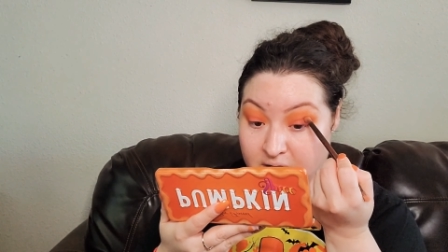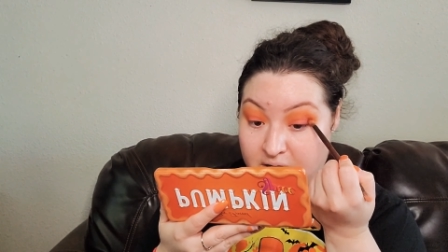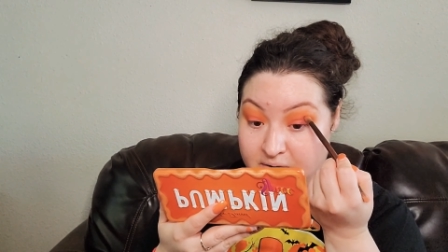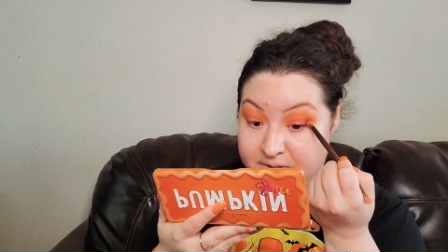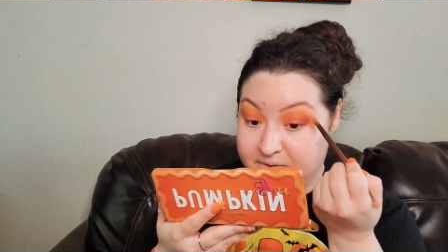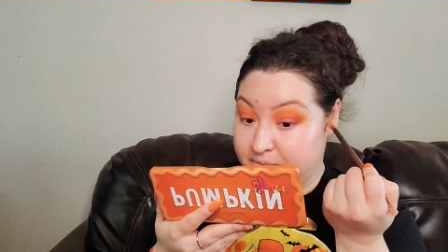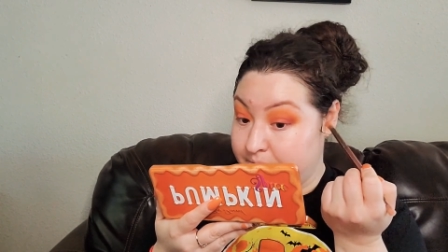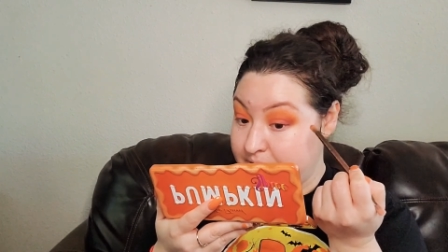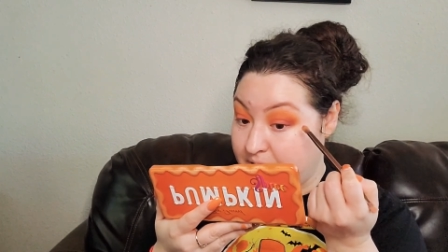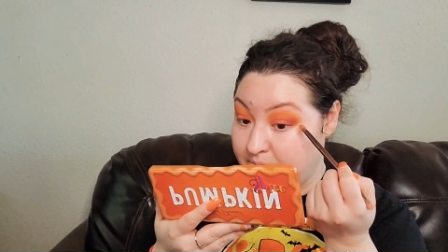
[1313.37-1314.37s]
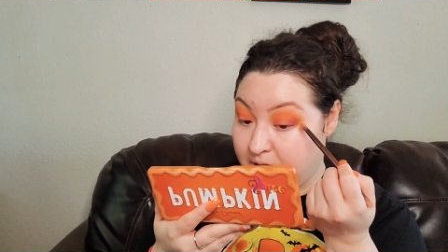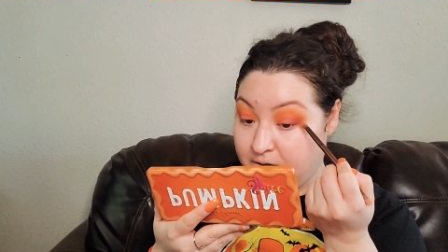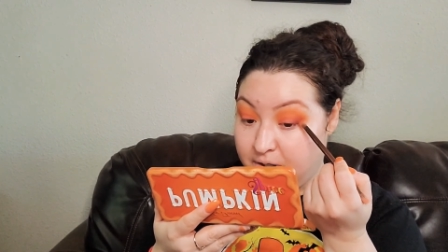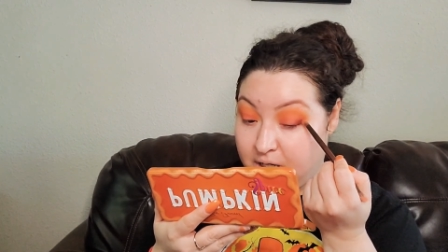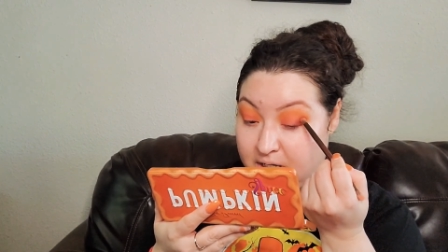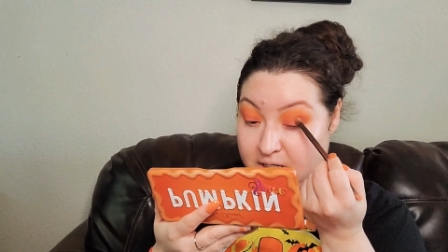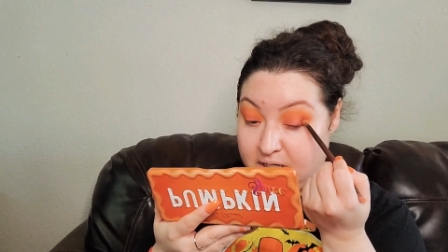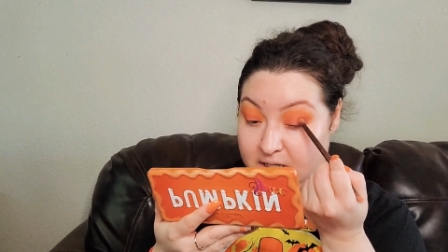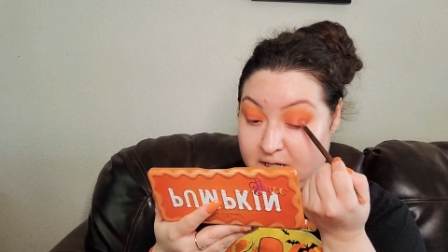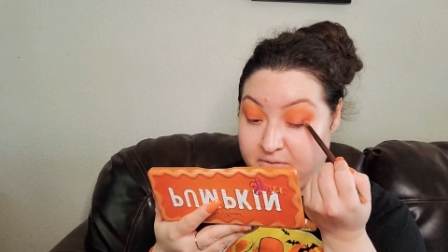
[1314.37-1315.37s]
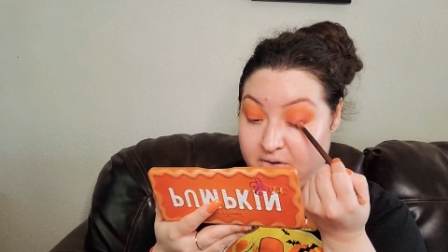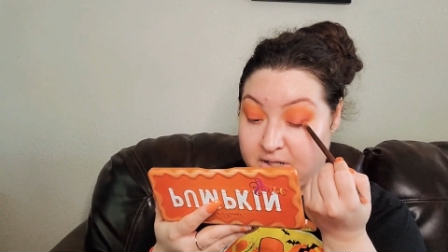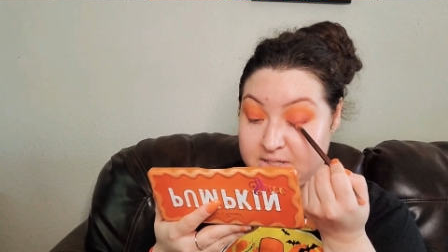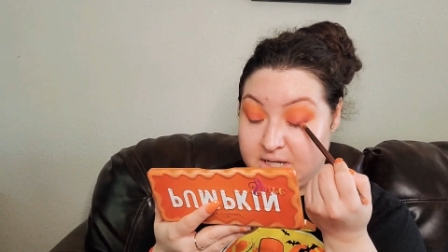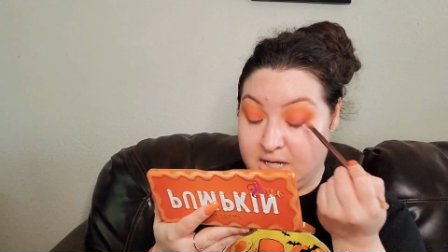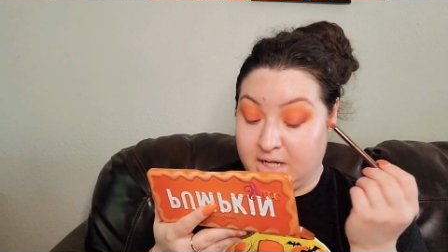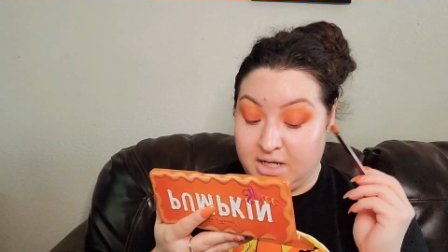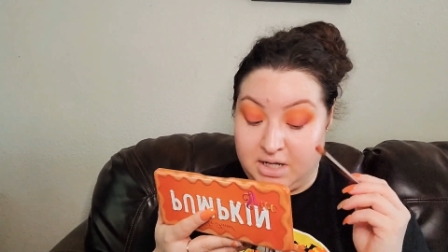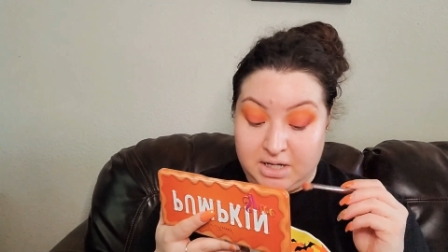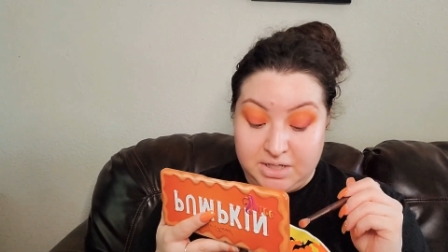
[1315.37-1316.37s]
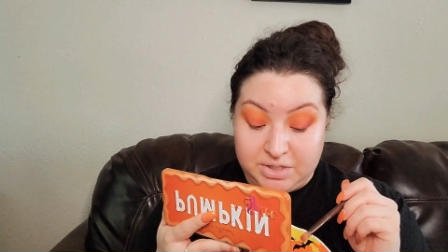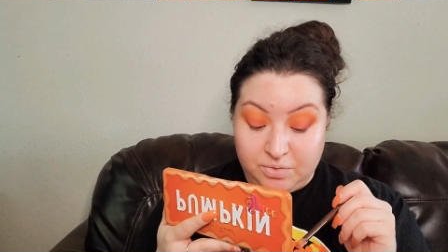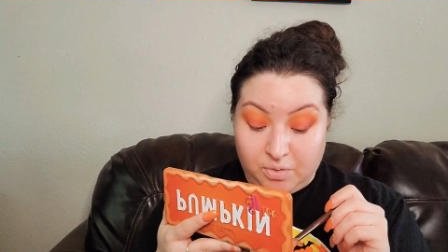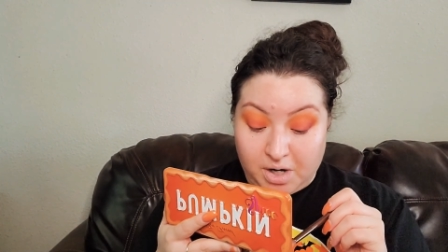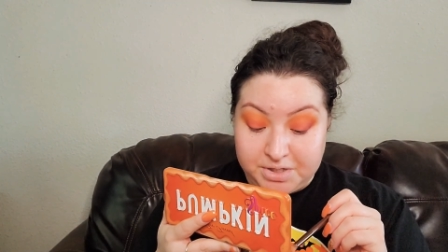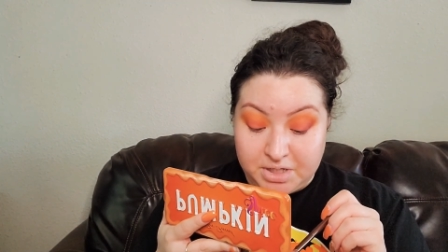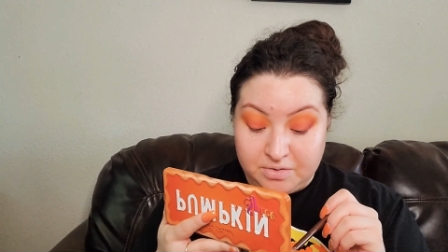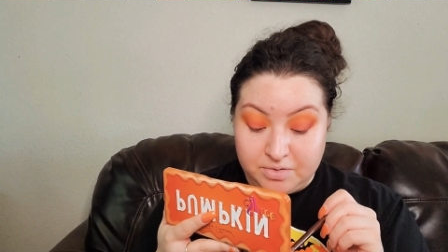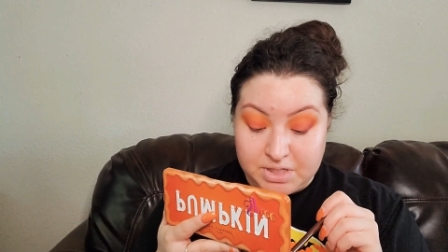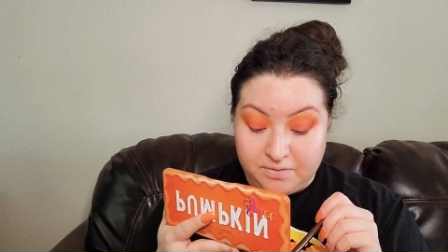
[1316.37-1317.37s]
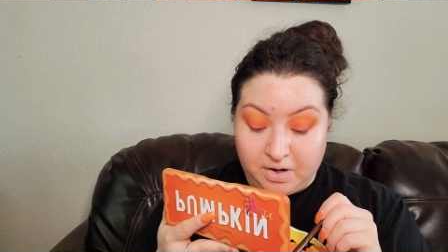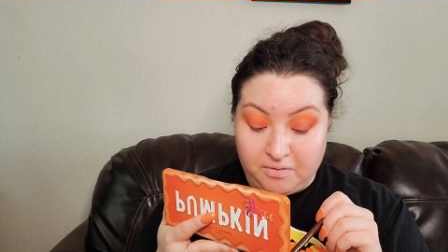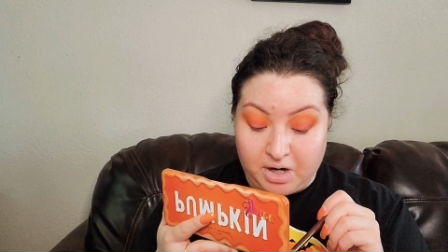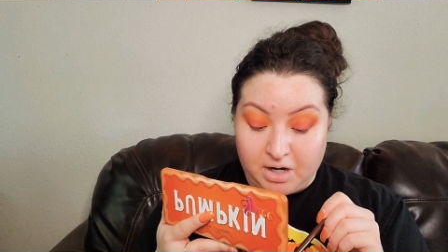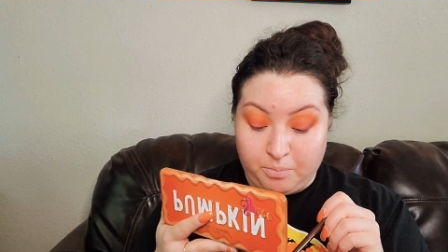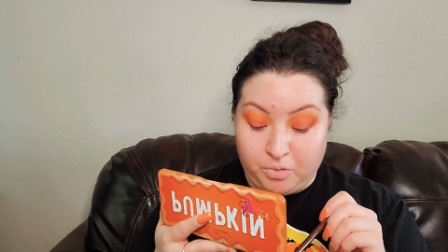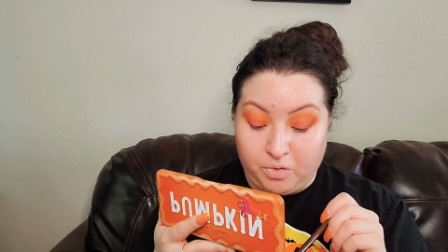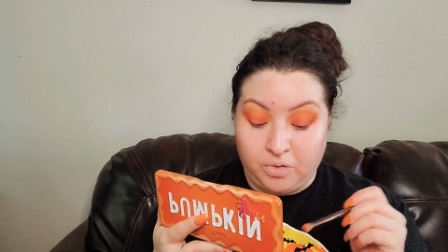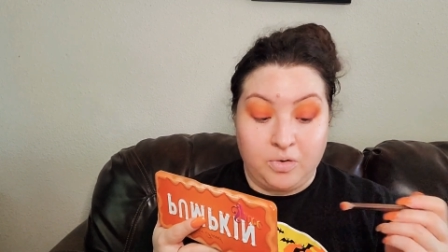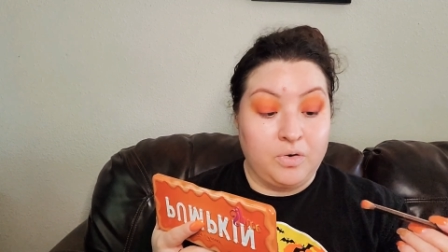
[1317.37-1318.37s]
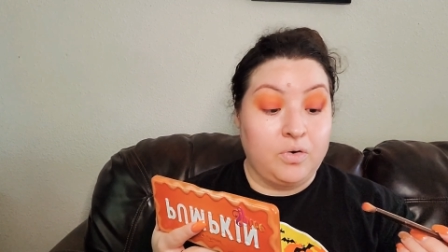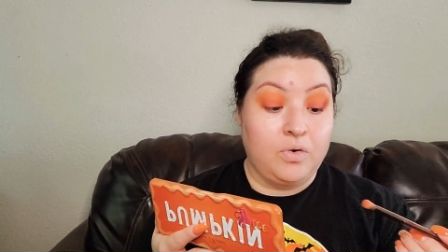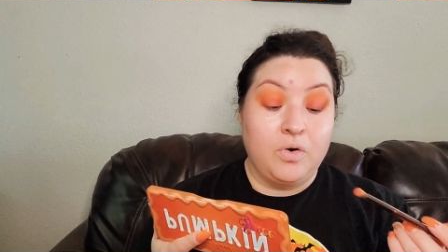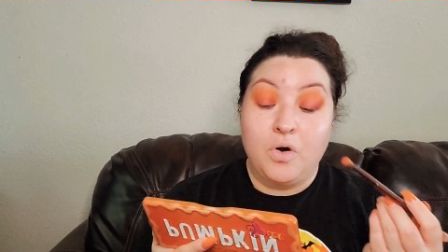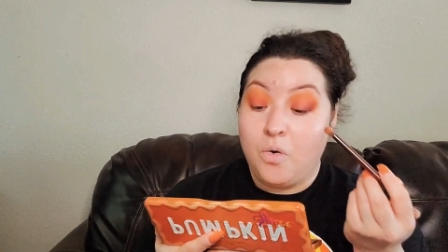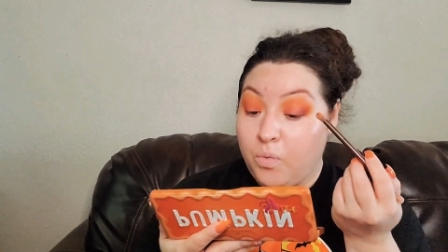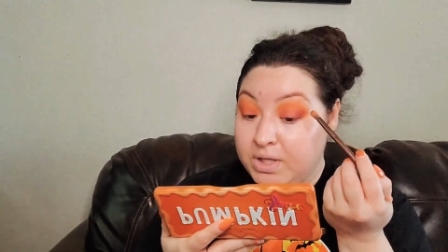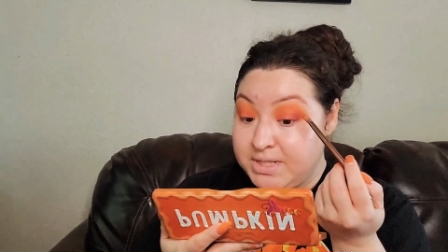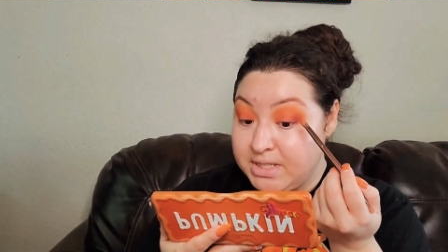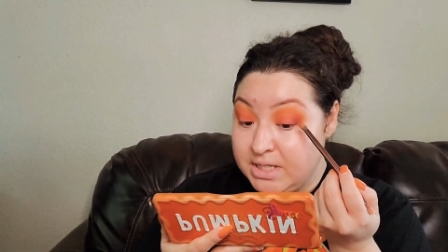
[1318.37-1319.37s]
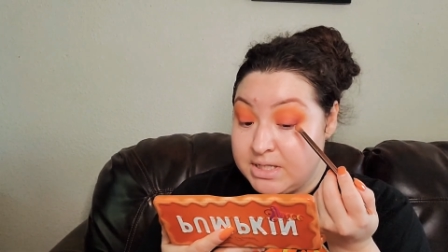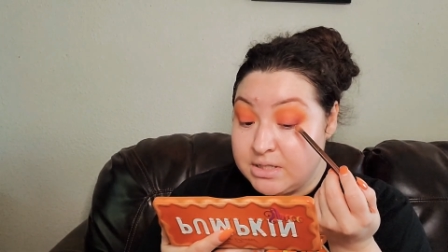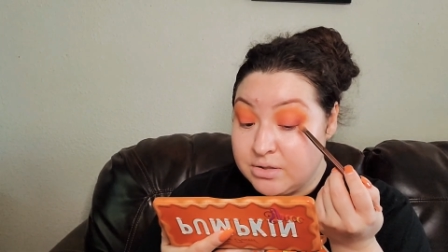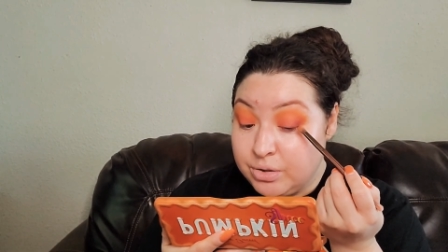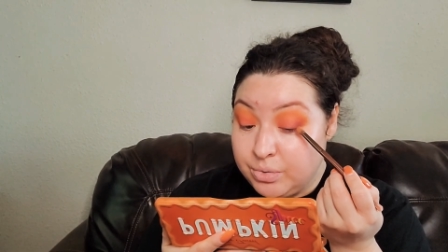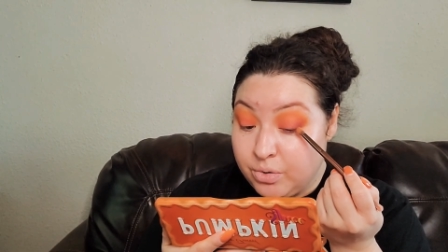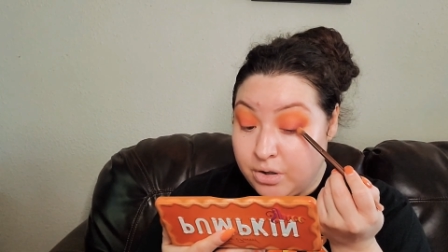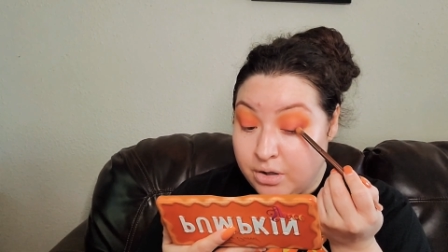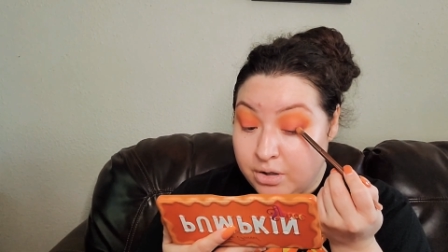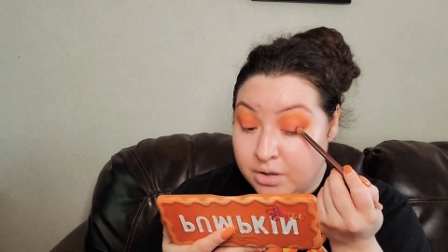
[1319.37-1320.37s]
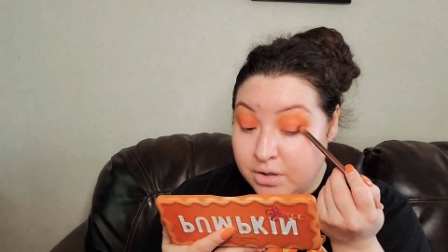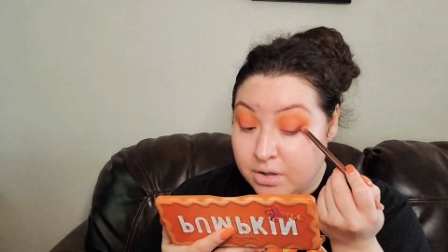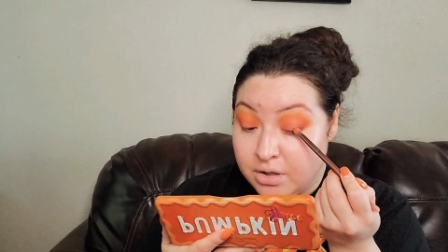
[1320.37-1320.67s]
Yeah. so what were we talking about? Oh yeah, 90 Day Fiancé. Do you watch it? Who's your favorite couple? What season are you on?